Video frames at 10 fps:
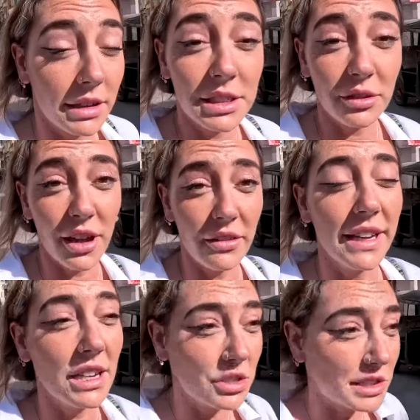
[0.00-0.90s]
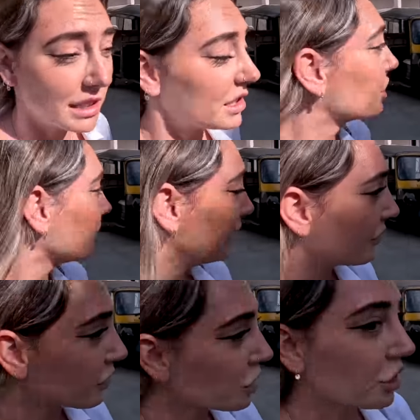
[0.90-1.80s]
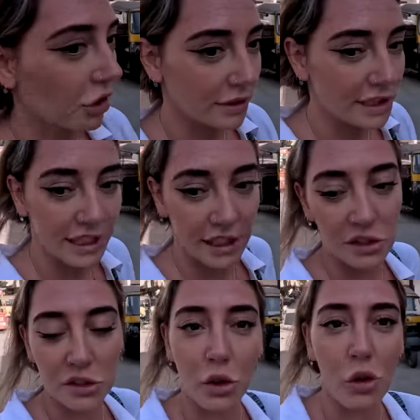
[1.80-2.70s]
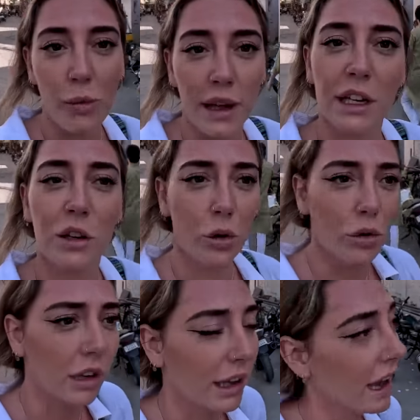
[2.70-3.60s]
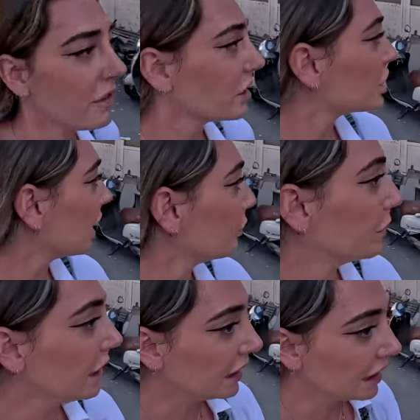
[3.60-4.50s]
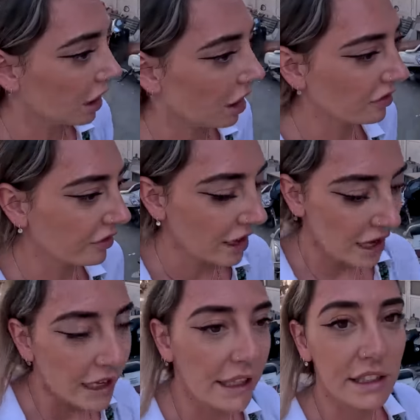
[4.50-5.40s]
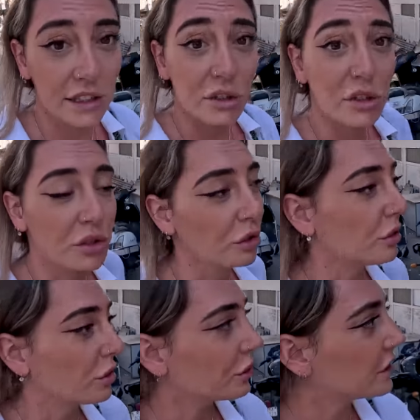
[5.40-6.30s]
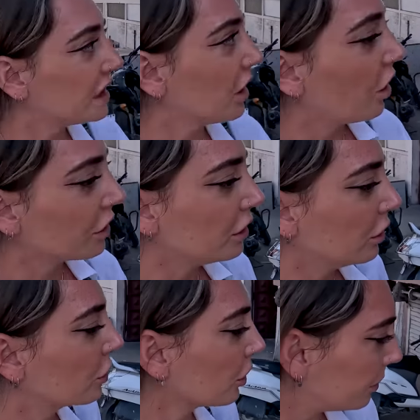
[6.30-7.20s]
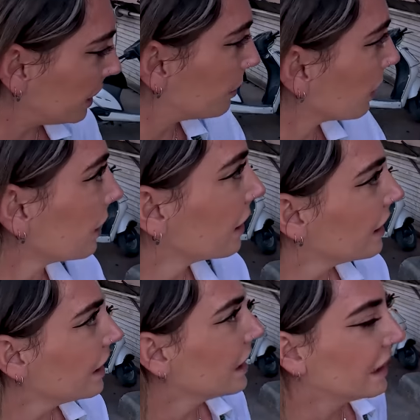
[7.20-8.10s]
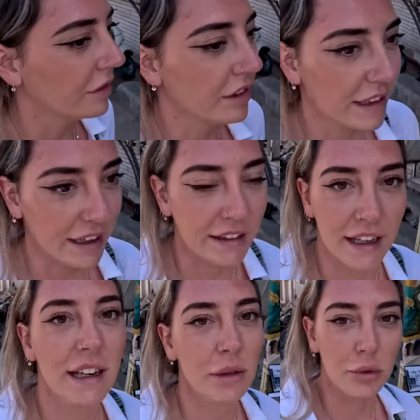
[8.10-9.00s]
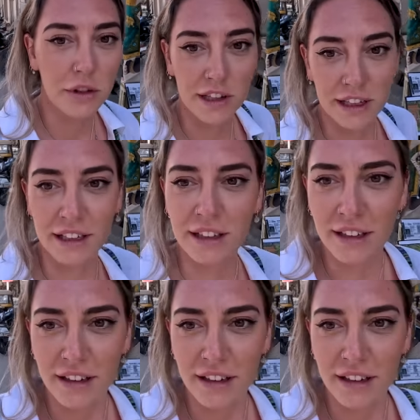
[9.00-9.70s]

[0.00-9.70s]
But it's a very interesting street for sure. We're seeing so many local life, which I really love. It's so cool to see all the local people living their daily routine.